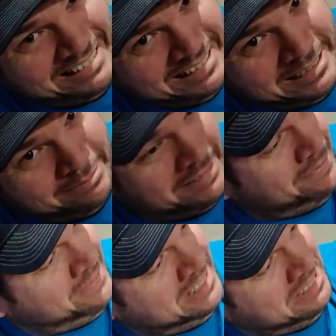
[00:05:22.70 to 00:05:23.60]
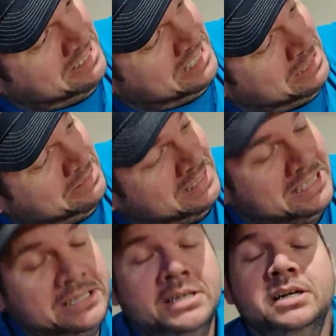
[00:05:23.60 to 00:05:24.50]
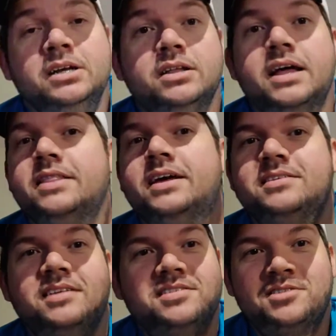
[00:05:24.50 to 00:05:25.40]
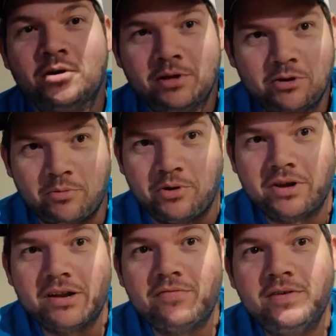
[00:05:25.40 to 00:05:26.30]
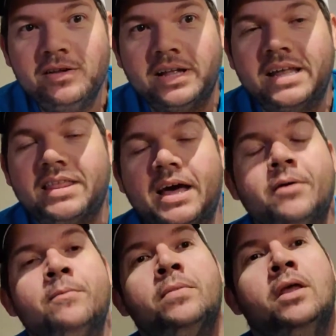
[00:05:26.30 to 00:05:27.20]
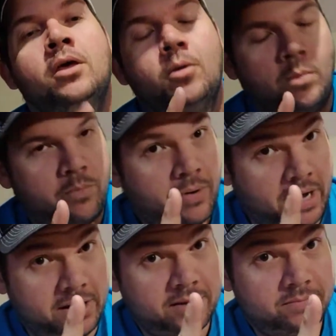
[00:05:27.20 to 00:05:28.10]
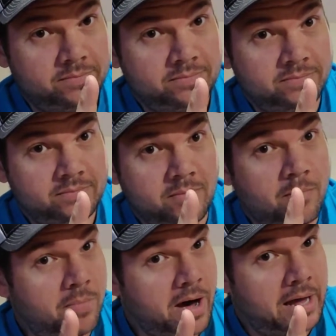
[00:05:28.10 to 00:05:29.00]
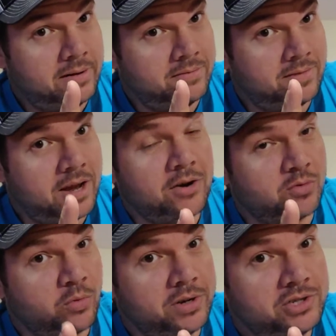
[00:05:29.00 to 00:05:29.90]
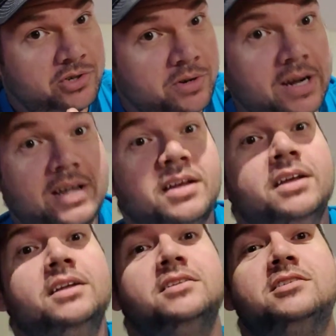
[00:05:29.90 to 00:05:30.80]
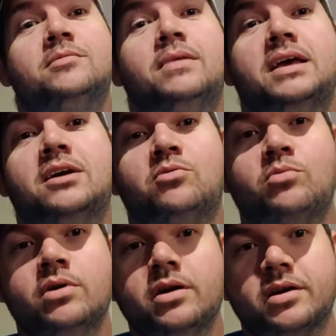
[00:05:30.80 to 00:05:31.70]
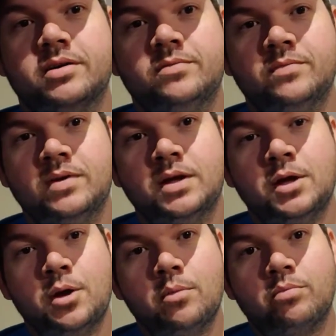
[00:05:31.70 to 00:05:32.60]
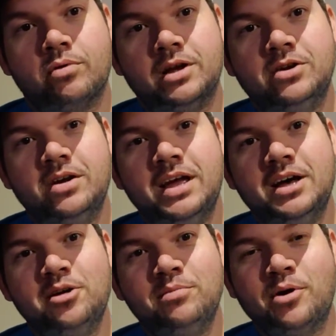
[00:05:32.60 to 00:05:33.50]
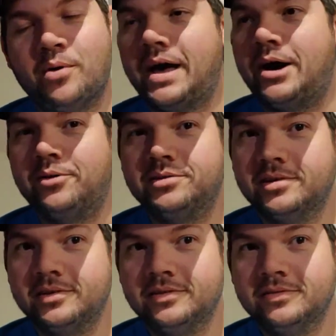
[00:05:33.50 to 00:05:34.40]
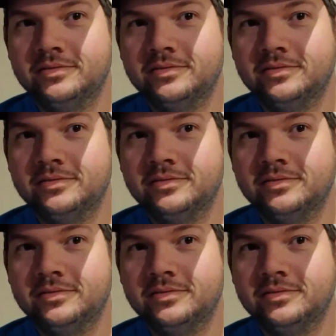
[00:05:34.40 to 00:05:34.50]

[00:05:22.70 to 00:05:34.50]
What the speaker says: can't get my finger to go in there. That's totally normal. You're going to feel like that. But here's one trick to make it work. Bring your elbow out.